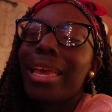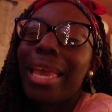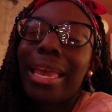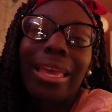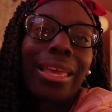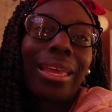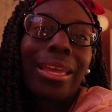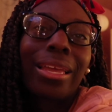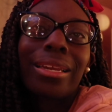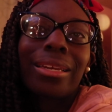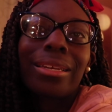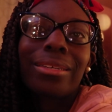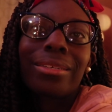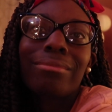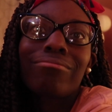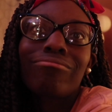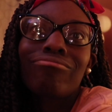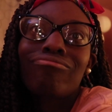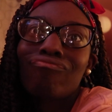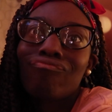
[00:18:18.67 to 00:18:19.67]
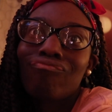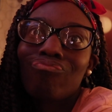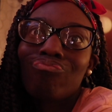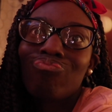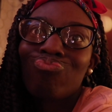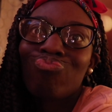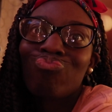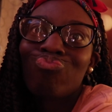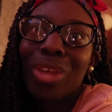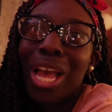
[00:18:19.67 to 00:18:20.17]
And
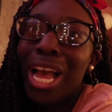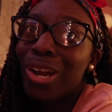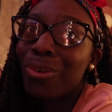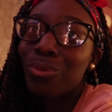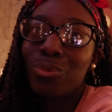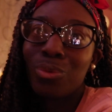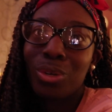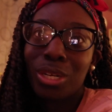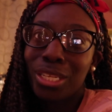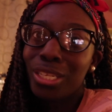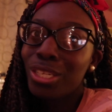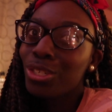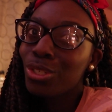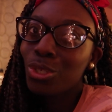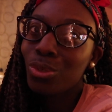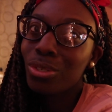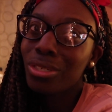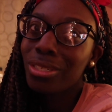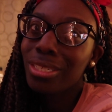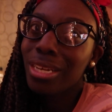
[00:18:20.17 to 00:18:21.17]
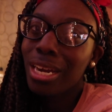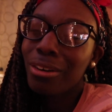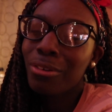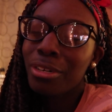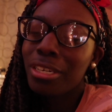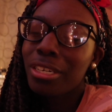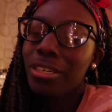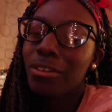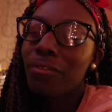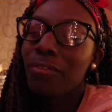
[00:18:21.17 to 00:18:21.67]
I really enjoyed it. I
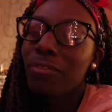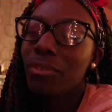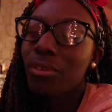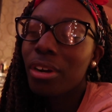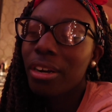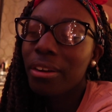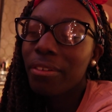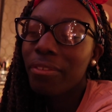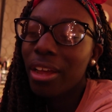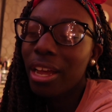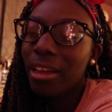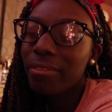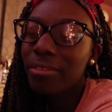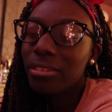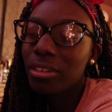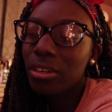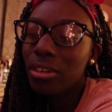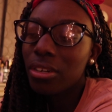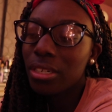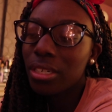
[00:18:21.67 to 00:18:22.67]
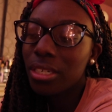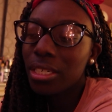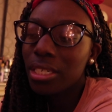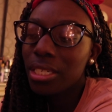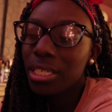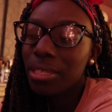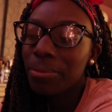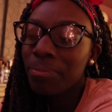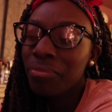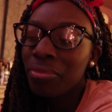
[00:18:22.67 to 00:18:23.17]
rated it a 4 out of 5
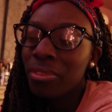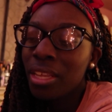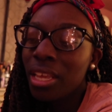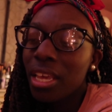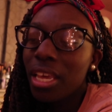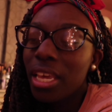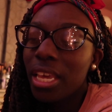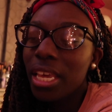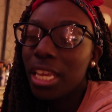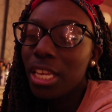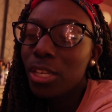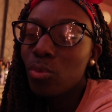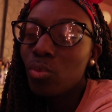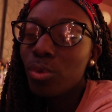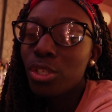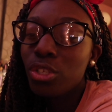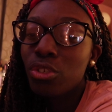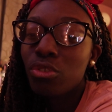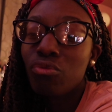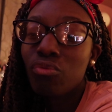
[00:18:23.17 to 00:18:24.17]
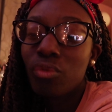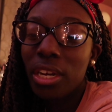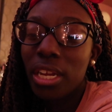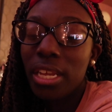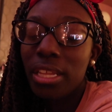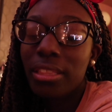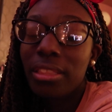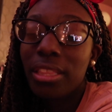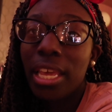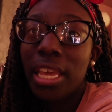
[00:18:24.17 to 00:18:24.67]
stars. It was
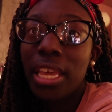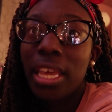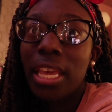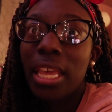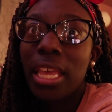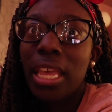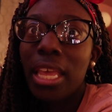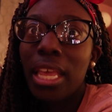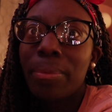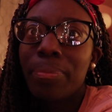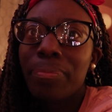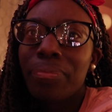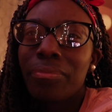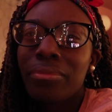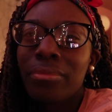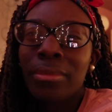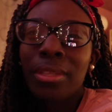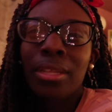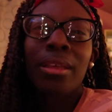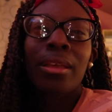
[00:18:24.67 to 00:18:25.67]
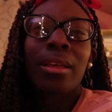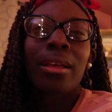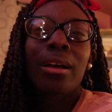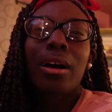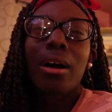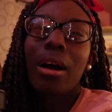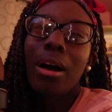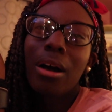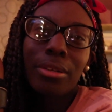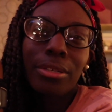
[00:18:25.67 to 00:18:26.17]
great. The
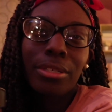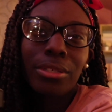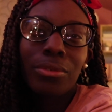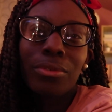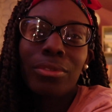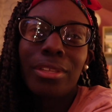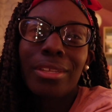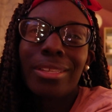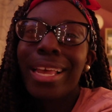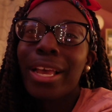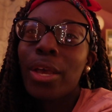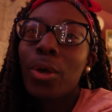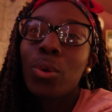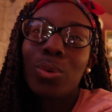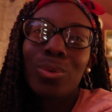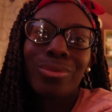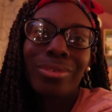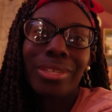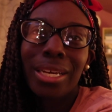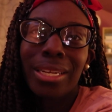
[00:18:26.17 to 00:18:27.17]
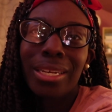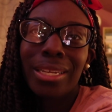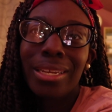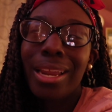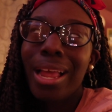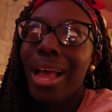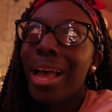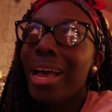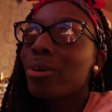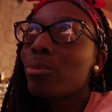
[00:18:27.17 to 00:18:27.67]
whodunit,
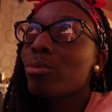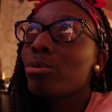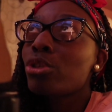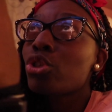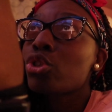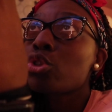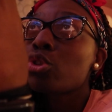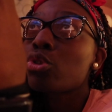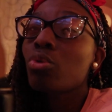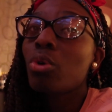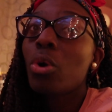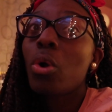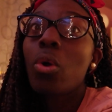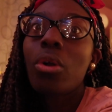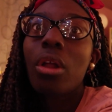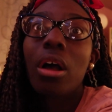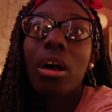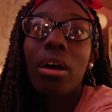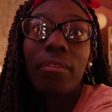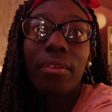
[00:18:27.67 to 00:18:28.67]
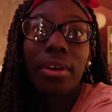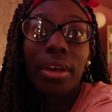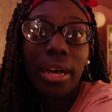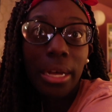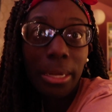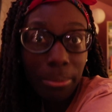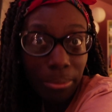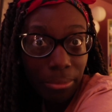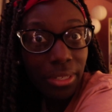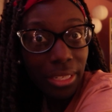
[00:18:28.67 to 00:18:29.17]
I was thrown off
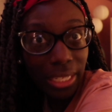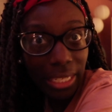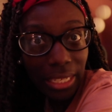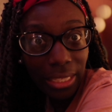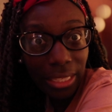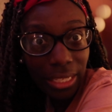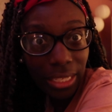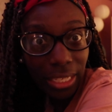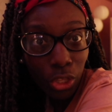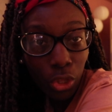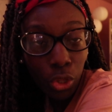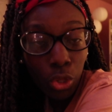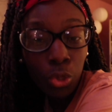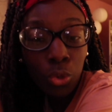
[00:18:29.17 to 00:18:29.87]
completely.